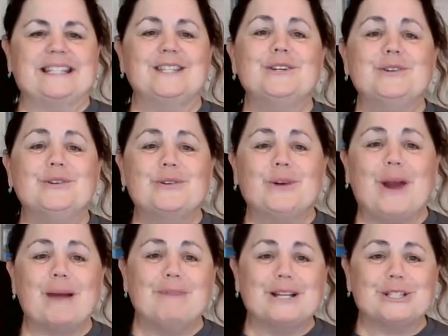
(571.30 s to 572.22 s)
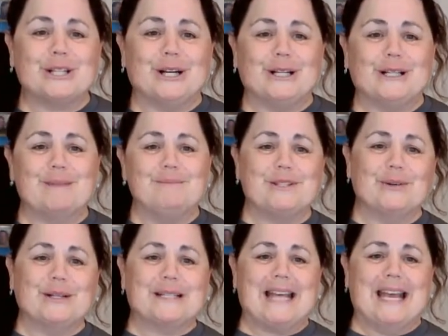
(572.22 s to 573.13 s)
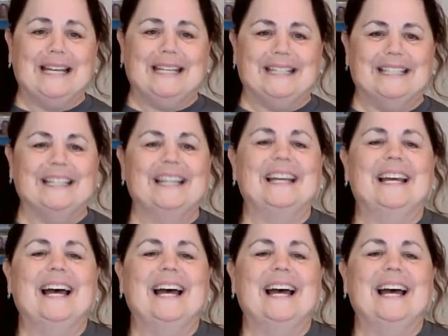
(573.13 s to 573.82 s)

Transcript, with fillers: new grandma shirt. I'm so excited.